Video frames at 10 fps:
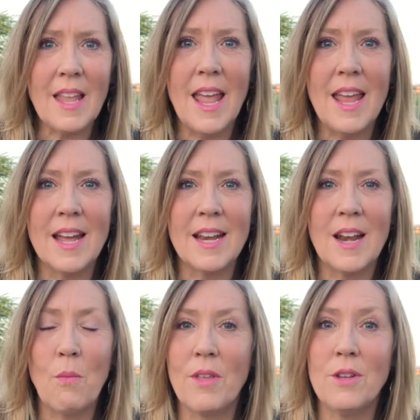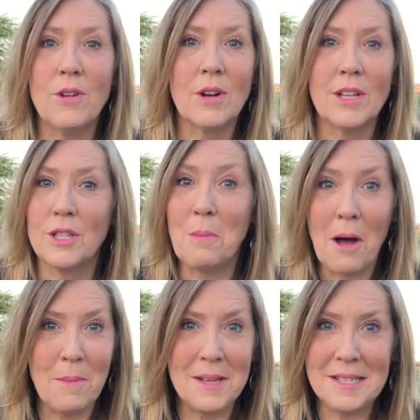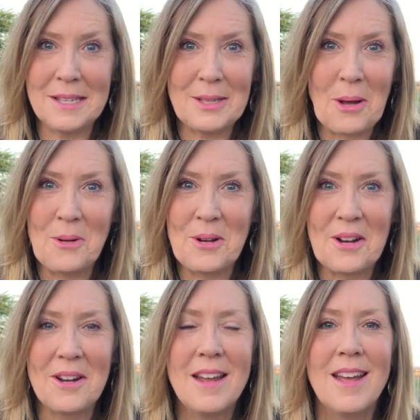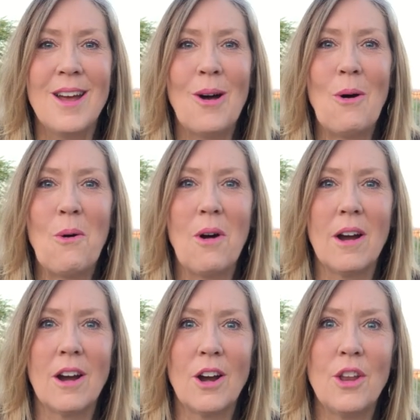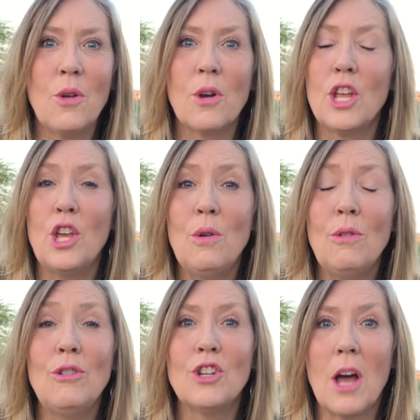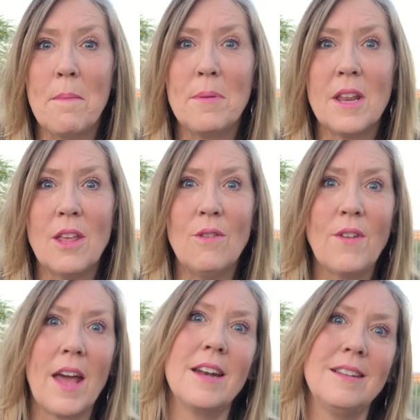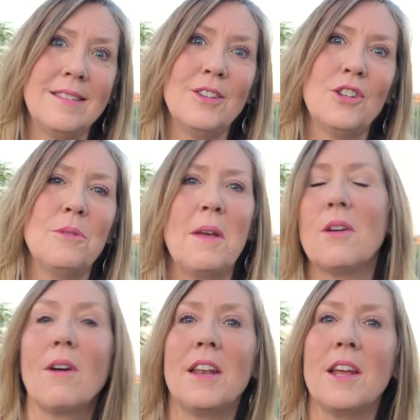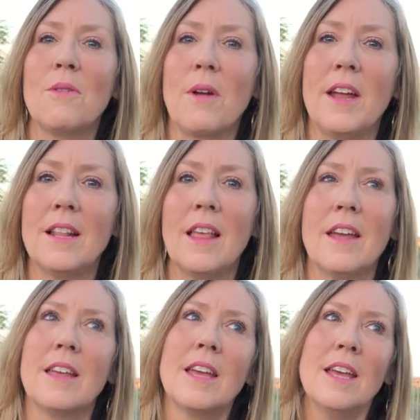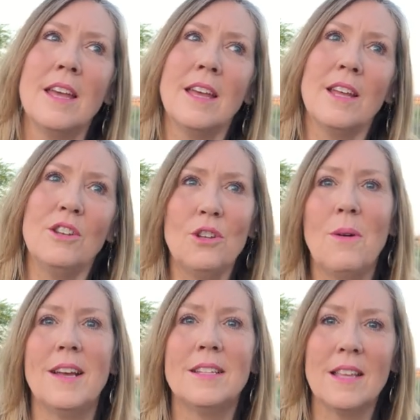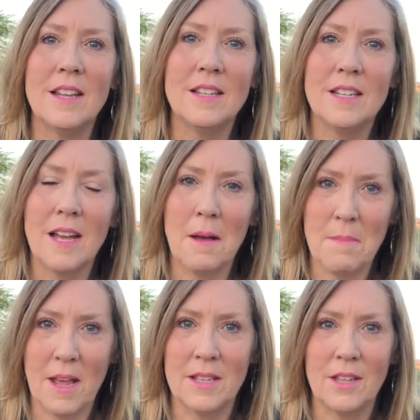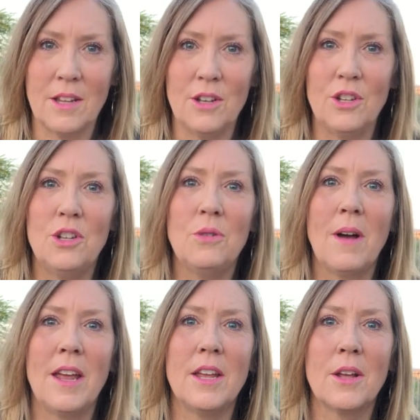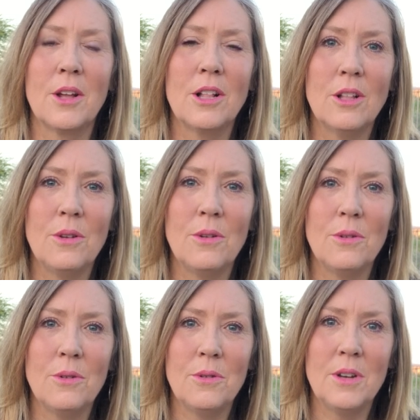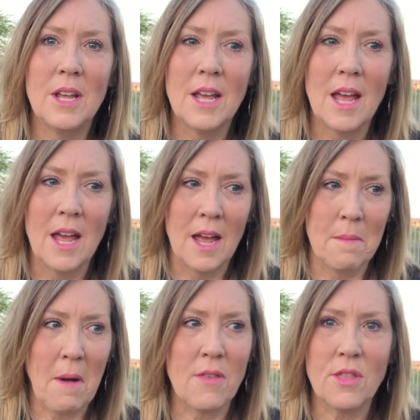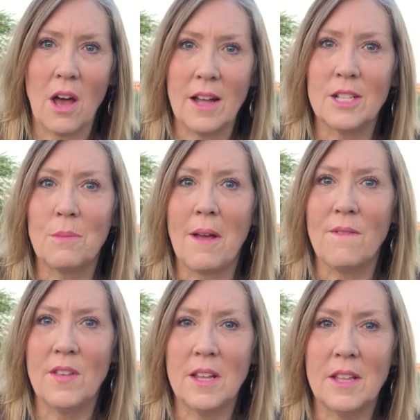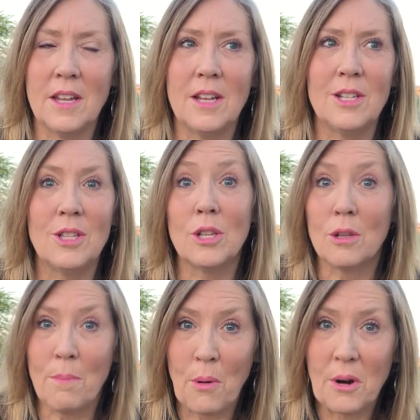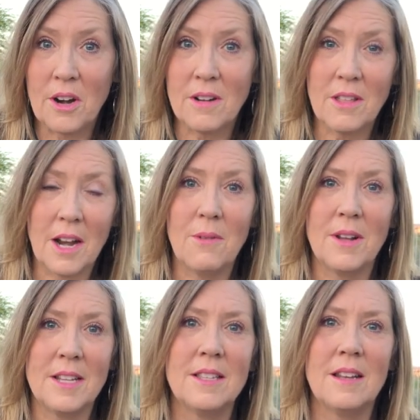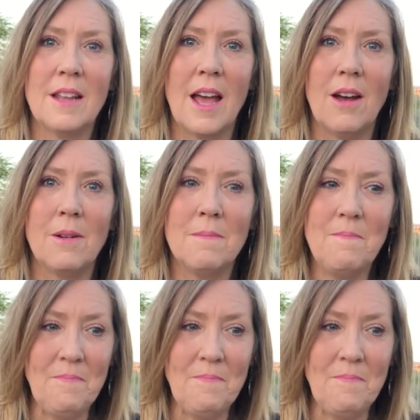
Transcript: And whether you're a small business owner or you're a huge company, you've got a decision to make right now, right? Like, do I send a message? Do I include my thoughts, my feelings, the support that I want to send out